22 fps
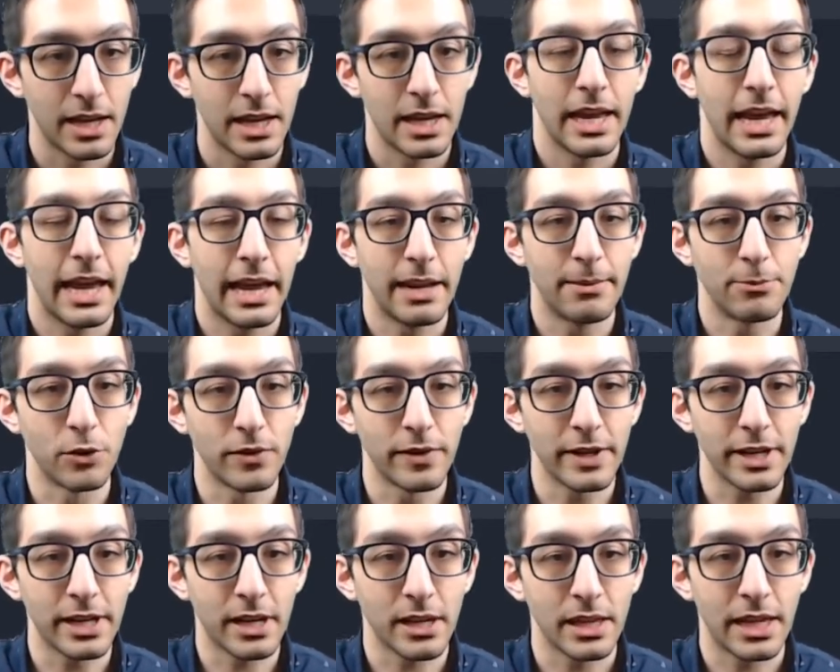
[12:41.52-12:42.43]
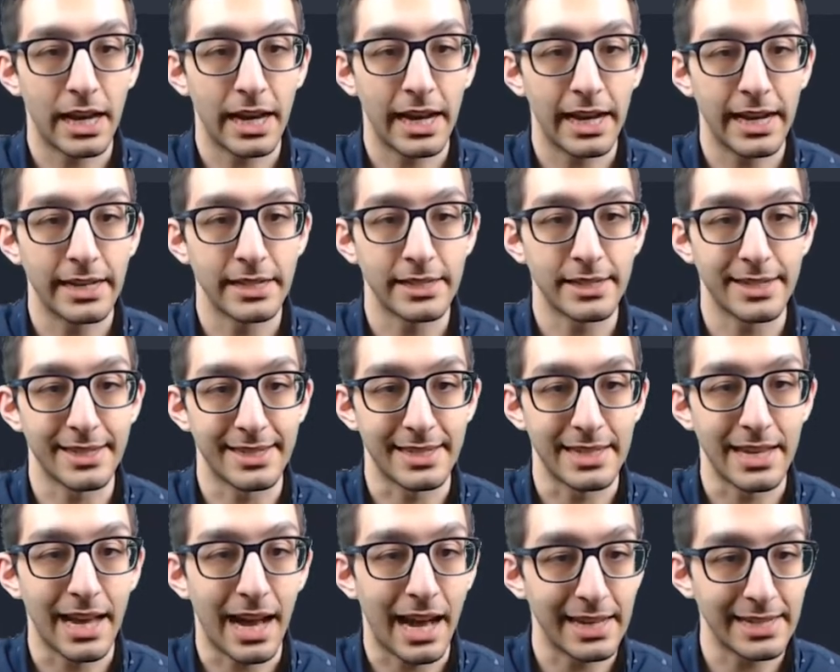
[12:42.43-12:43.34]
And move and collide does
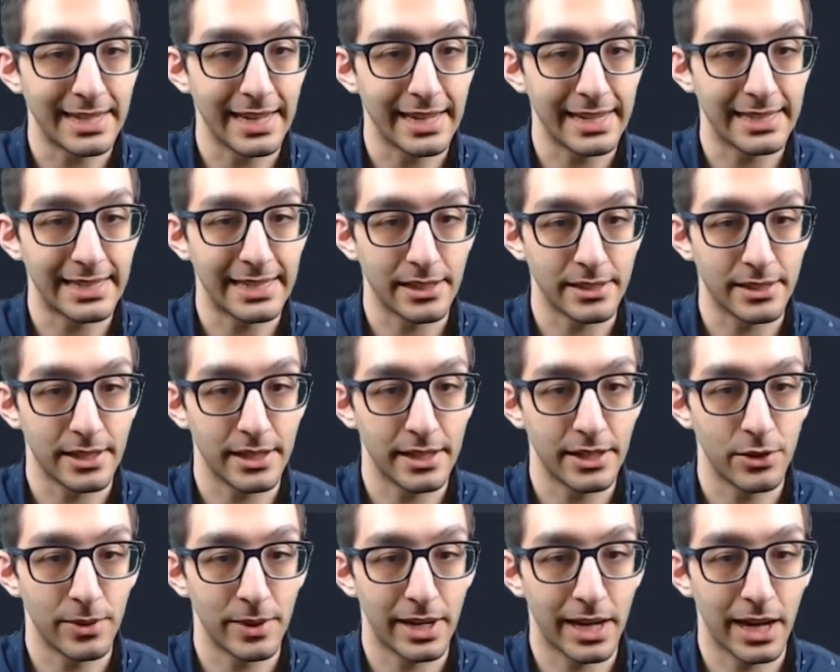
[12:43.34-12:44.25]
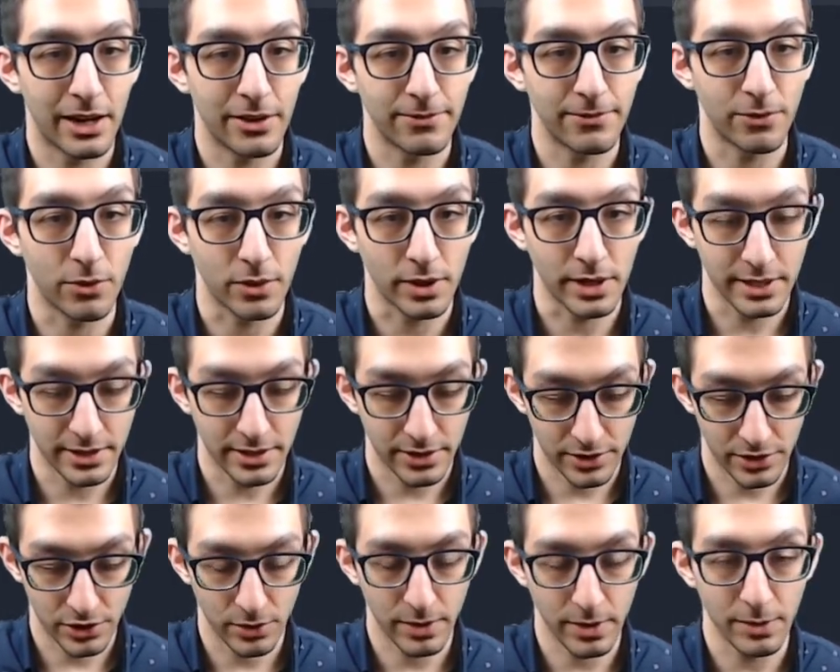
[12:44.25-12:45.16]
not take delta into account for us,
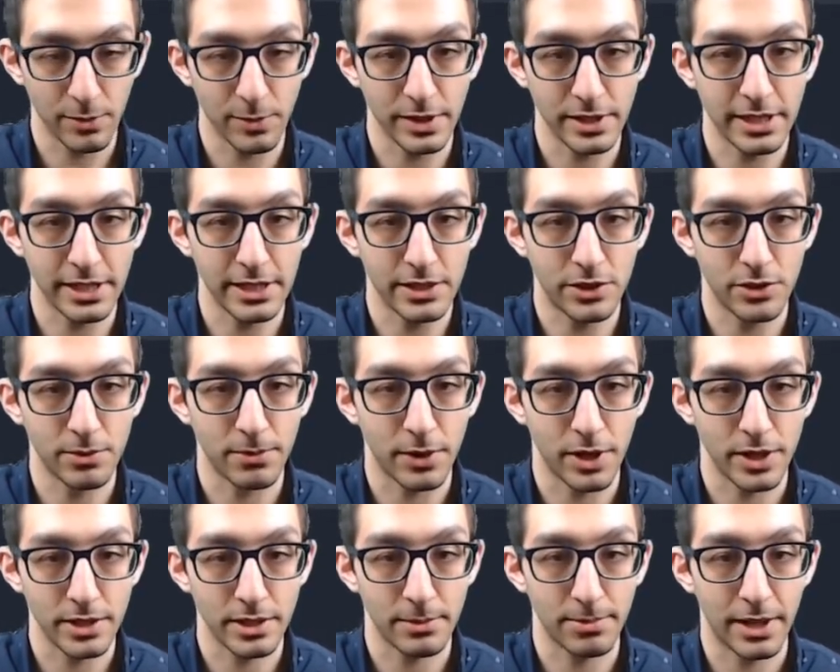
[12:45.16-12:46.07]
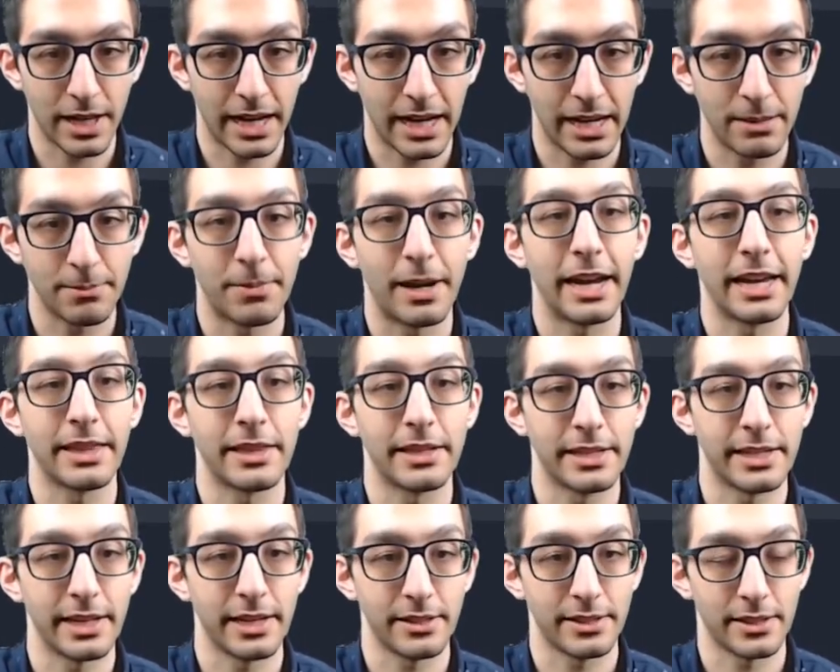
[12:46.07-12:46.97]
so we will need to multiply by the
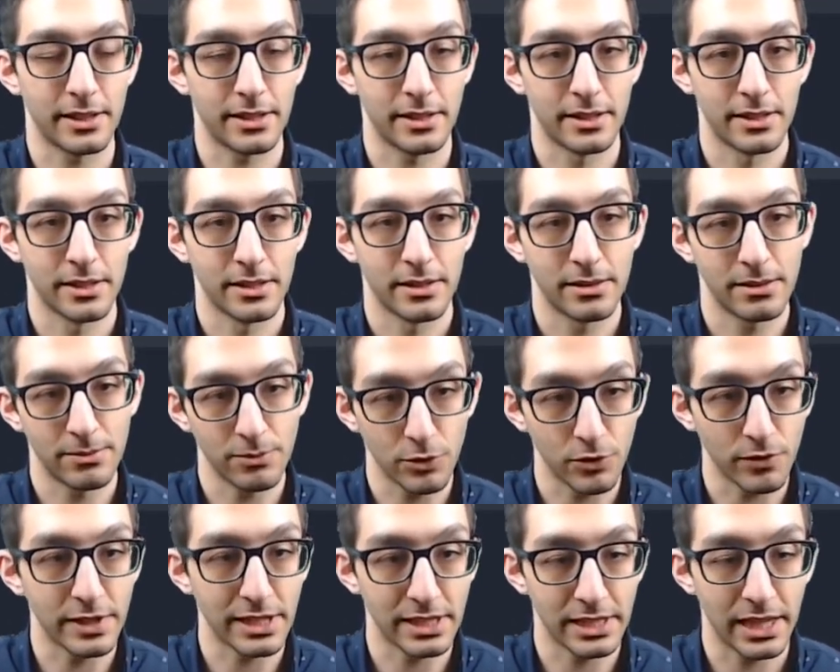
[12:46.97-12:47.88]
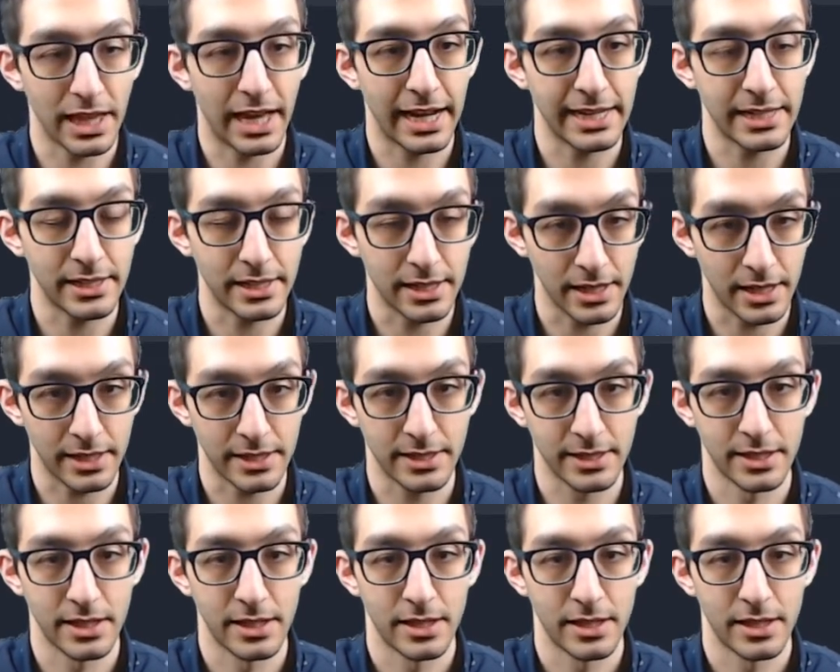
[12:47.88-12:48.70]
delta. Move and slide does.